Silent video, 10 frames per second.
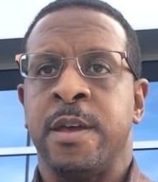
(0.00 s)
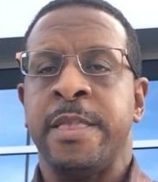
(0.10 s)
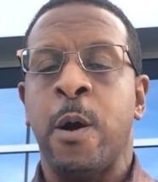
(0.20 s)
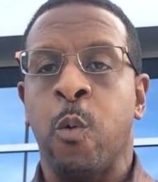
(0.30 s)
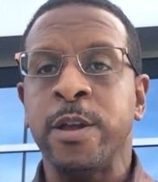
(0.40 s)

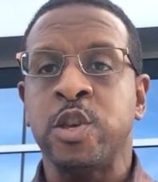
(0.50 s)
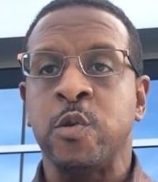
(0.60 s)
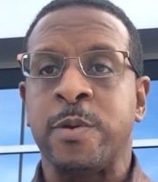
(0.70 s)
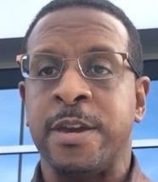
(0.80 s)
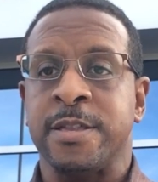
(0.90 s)
Now, once
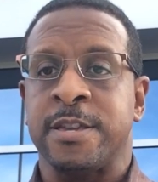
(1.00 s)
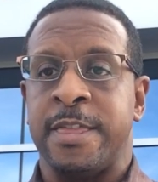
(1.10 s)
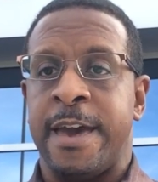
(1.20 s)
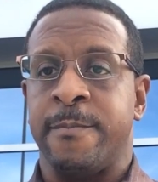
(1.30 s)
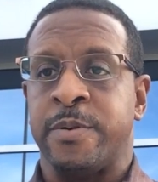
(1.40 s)
you get
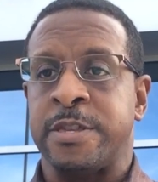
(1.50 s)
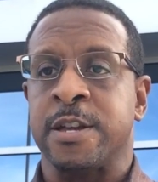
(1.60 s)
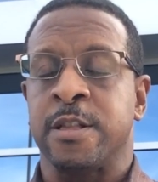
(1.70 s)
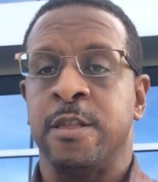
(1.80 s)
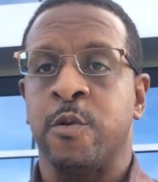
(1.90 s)
to that
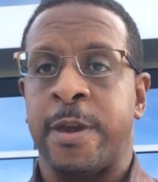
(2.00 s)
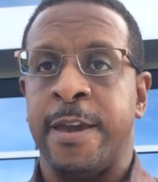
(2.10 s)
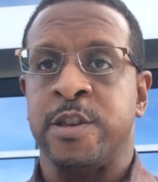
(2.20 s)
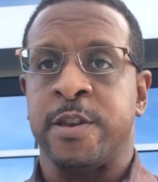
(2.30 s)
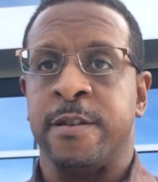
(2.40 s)
particular
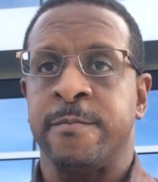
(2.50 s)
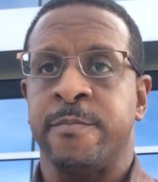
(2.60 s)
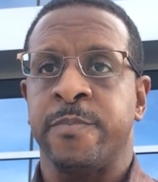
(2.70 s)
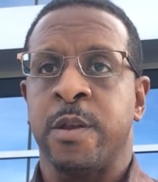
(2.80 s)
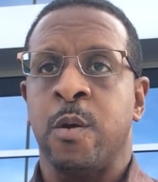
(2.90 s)
location,
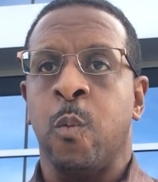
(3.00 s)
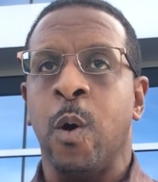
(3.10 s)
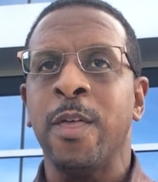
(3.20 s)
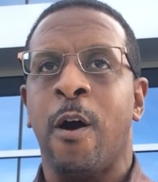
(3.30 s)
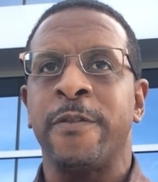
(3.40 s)

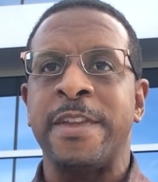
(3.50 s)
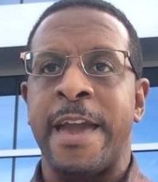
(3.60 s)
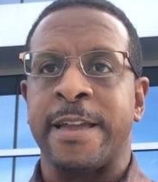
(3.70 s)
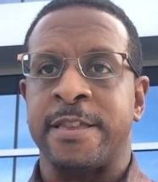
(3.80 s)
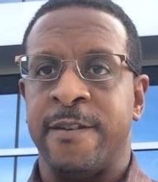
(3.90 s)
what are
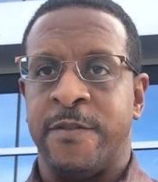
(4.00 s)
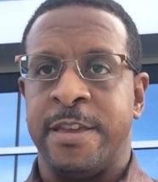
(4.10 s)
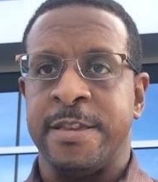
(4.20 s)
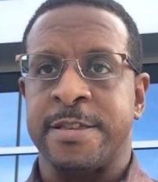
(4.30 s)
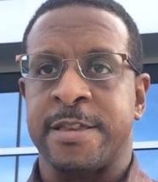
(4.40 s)
the
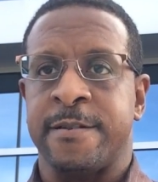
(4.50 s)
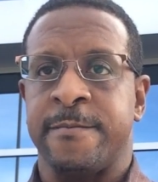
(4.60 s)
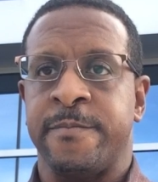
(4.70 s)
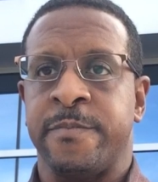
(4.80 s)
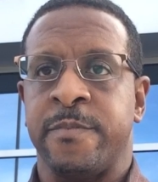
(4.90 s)
activities
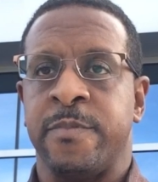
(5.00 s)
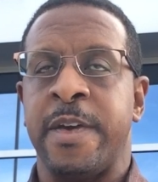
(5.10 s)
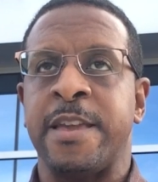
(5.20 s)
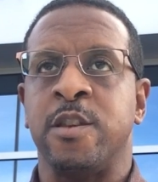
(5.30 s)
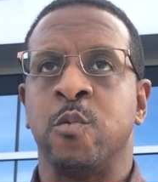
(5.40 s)

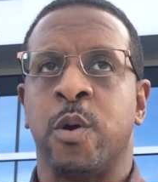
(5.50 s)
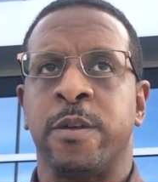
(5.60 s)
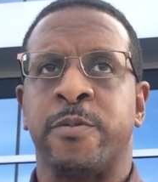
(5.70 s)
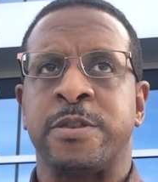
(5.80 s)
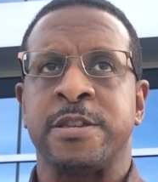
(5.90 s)
that you
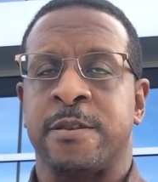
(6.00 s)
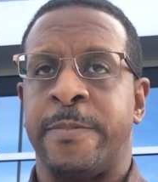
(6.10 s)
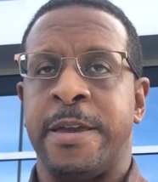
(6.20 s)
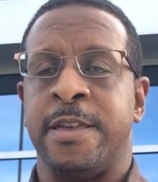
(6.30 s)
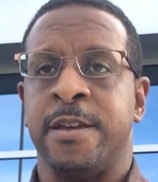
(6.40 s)
want to
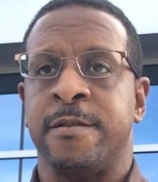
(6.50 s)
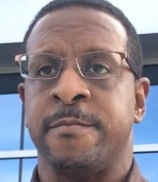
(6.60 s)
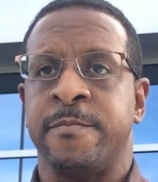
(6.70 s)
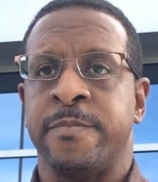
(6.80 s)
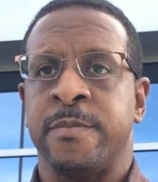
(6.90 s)
participate in?
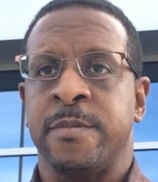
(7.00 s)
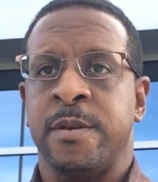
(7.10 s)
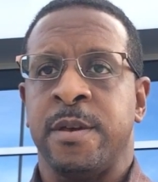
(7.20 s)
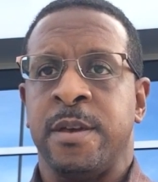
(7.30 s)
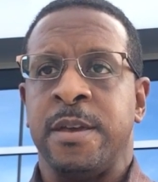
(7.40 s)

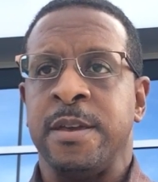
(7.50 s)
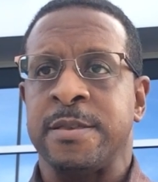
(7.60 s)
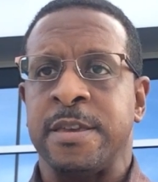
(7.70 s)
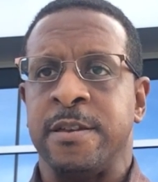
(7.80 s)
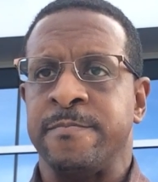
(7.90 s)

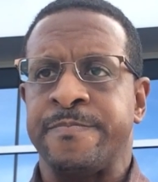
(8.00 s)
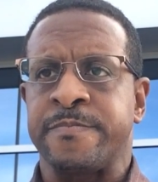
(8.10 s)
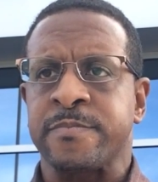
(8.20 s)
Is it